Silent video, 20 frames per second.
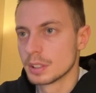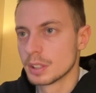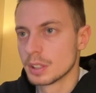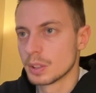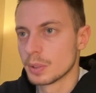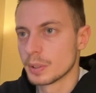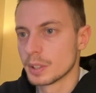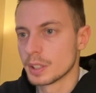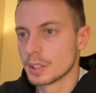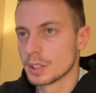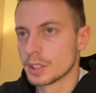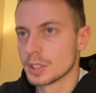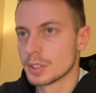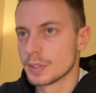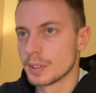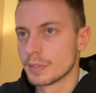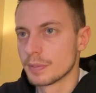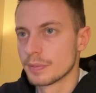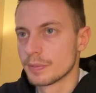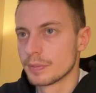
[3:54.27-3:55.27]
Oh yeah, this
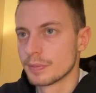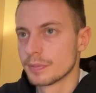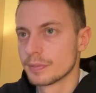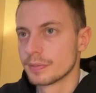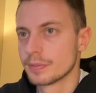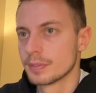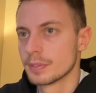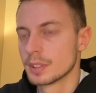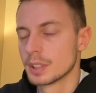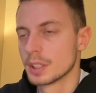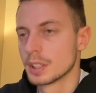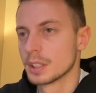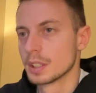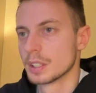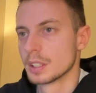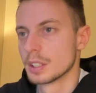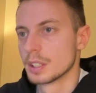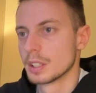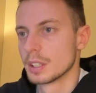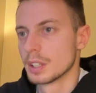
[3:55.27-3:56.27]

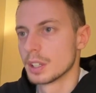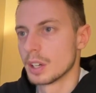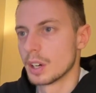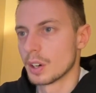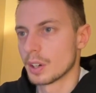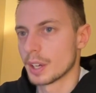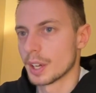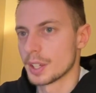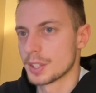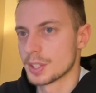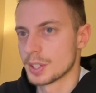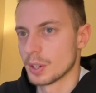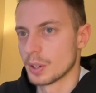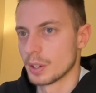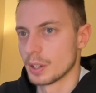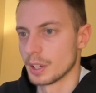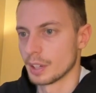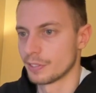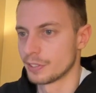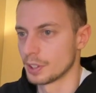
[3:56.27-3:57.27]
one. Okay, so
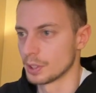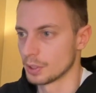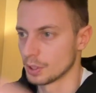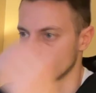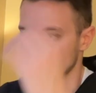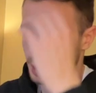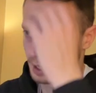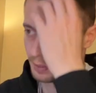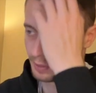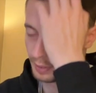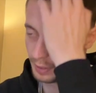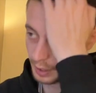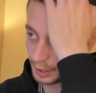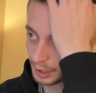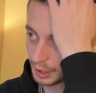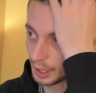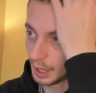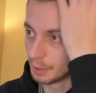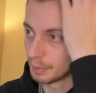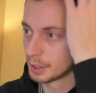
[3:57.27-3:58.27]
if you don't have,
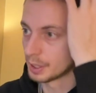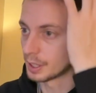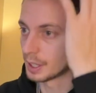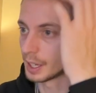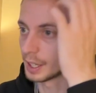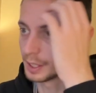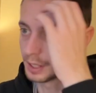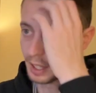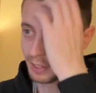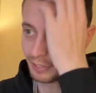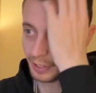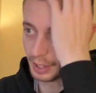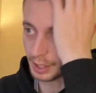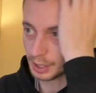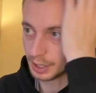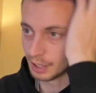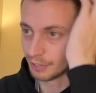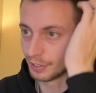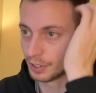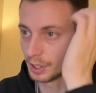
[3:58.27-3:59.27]

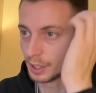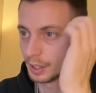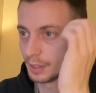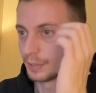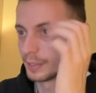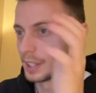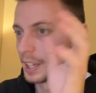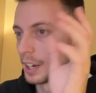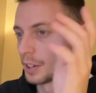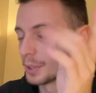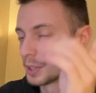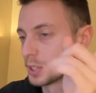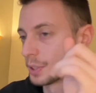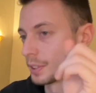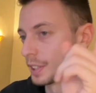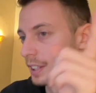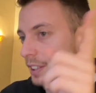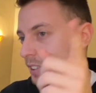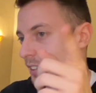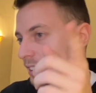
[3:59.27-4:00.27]
definitely if you, so